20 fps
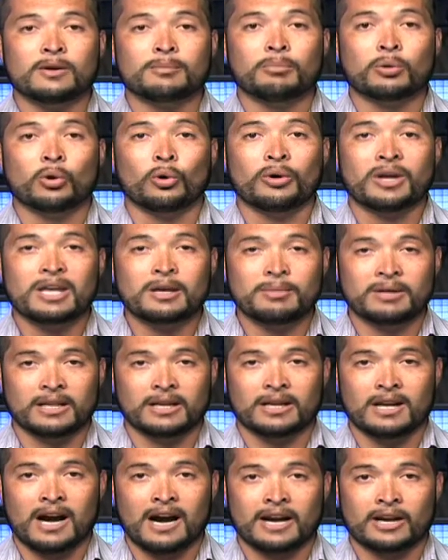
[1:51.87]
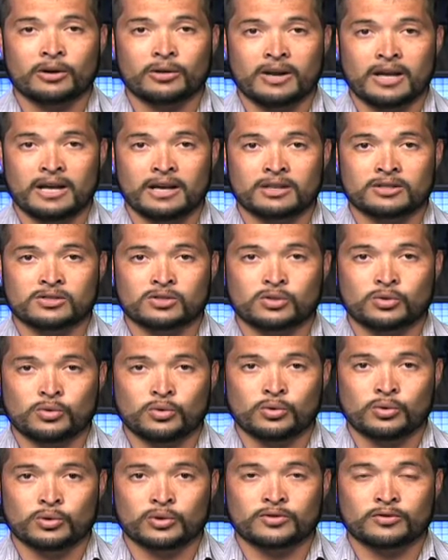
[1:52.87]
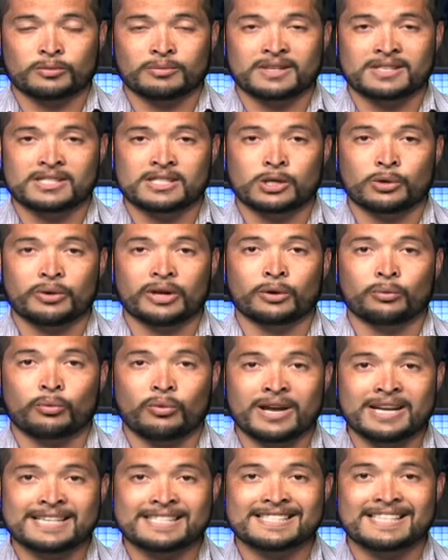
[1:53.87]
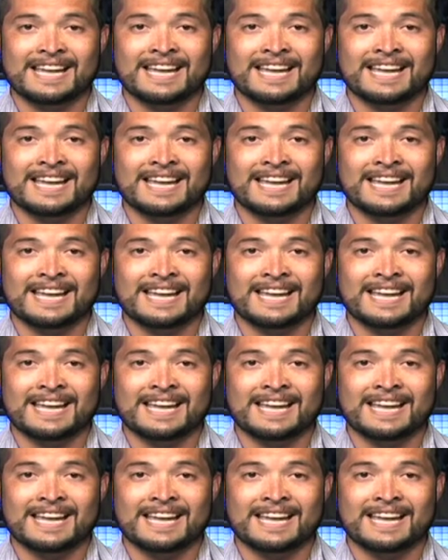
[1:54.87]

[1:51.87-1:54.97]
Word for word: prohibited higher ed schools from considering race